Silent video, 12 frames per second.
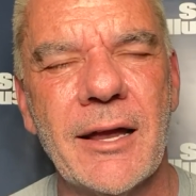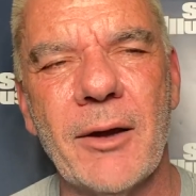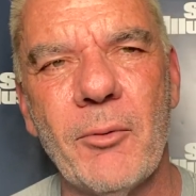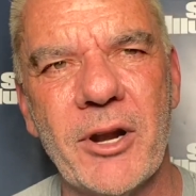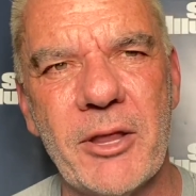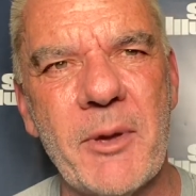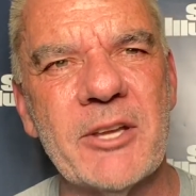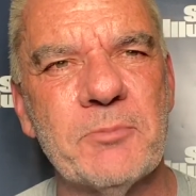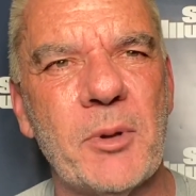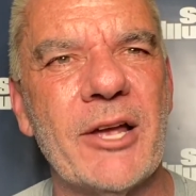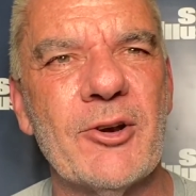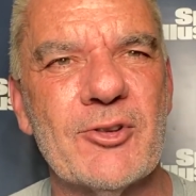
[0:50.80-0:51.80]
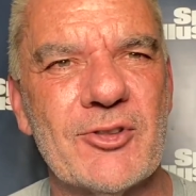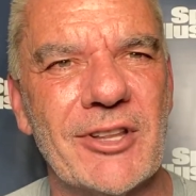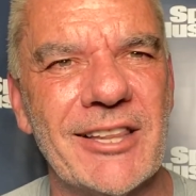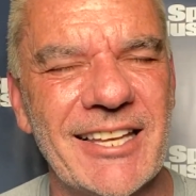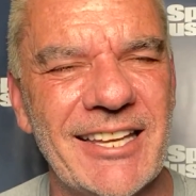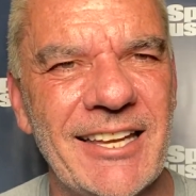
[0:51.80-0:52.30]
one of the best players in
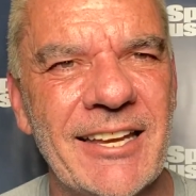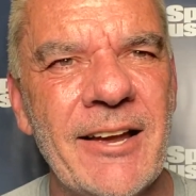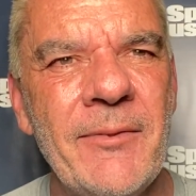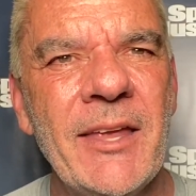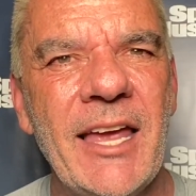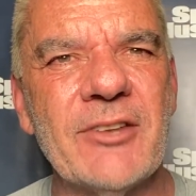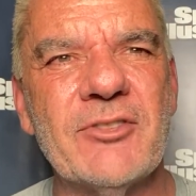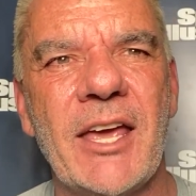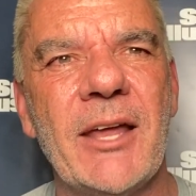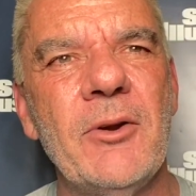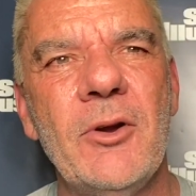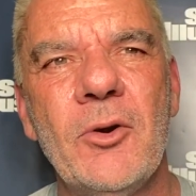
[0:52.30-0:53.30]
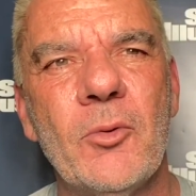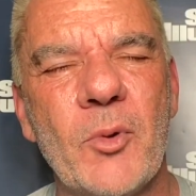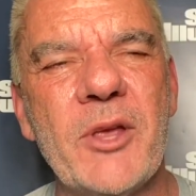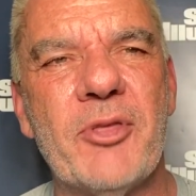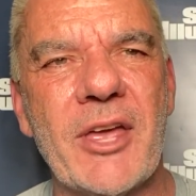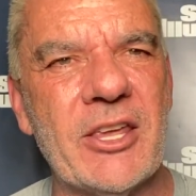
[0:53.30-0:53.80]
the league, and said,
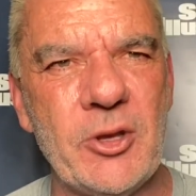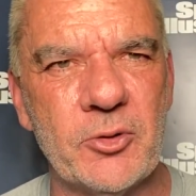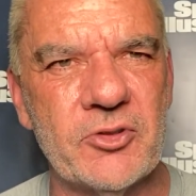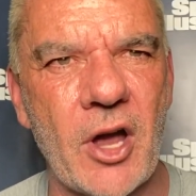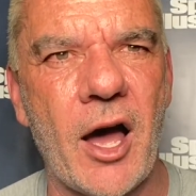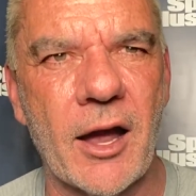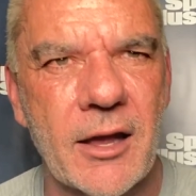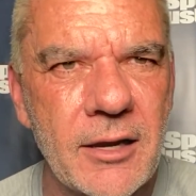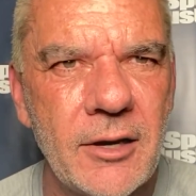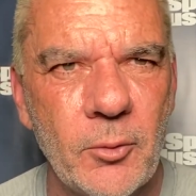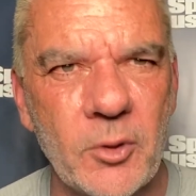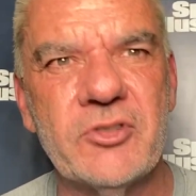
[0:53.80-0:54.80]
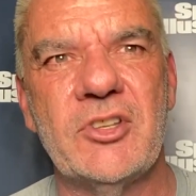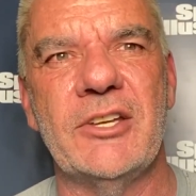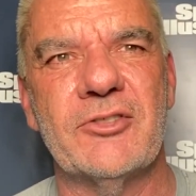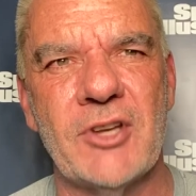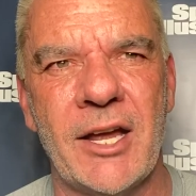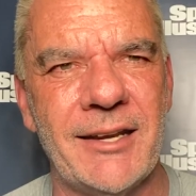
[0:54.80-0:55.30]
we think you suck. We'll see
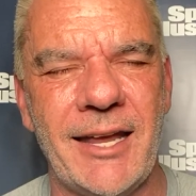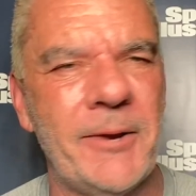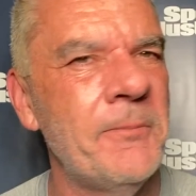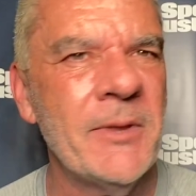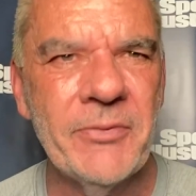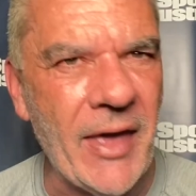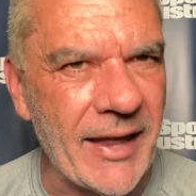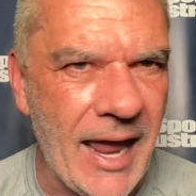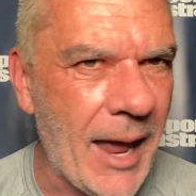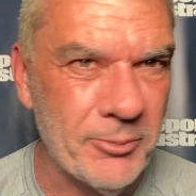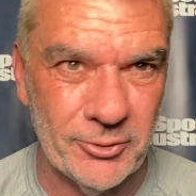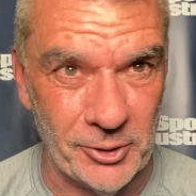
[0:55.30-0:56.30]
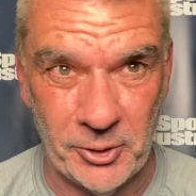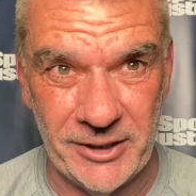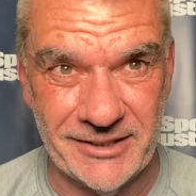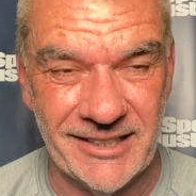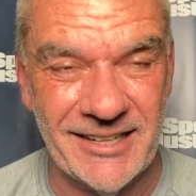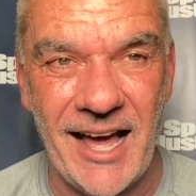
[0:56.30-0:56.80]
you Sunday. That
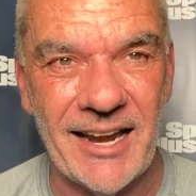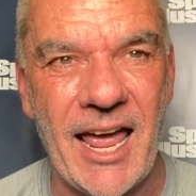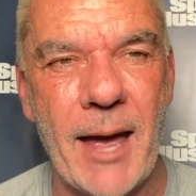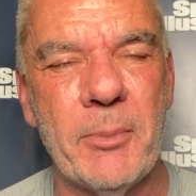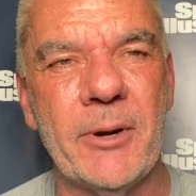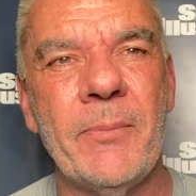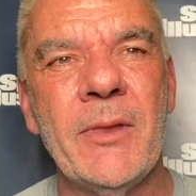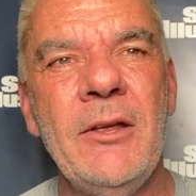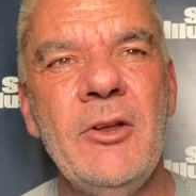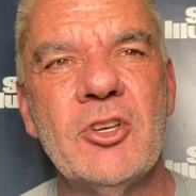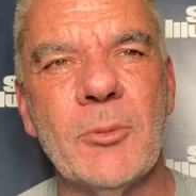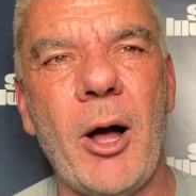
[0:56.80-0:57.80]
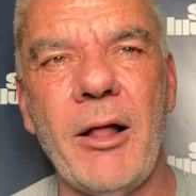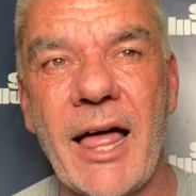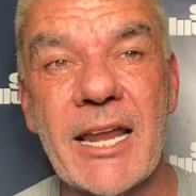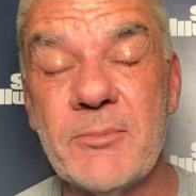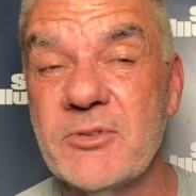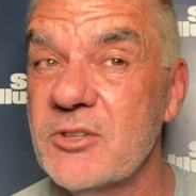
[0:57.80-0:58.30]
absolutely did not happen. Jamal
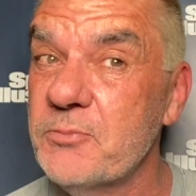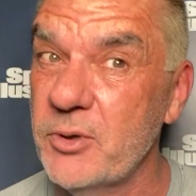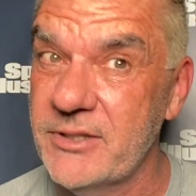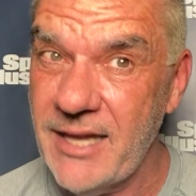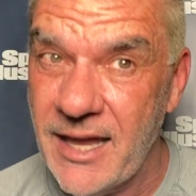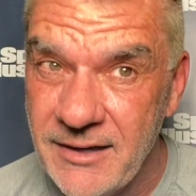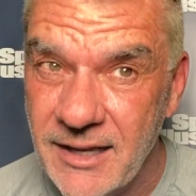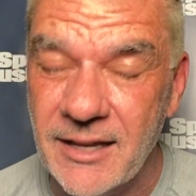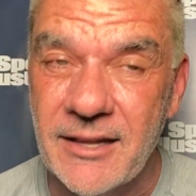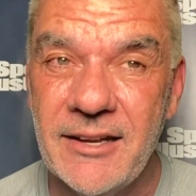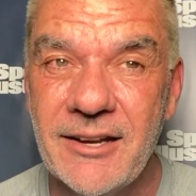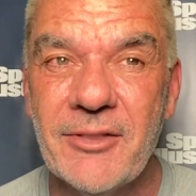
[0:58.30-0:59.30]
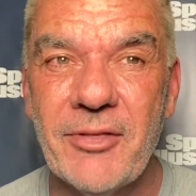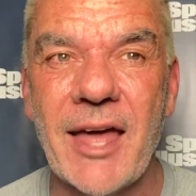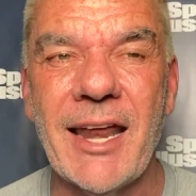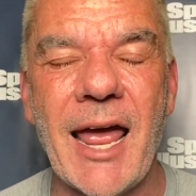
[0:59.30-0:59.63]
Adams is pretending that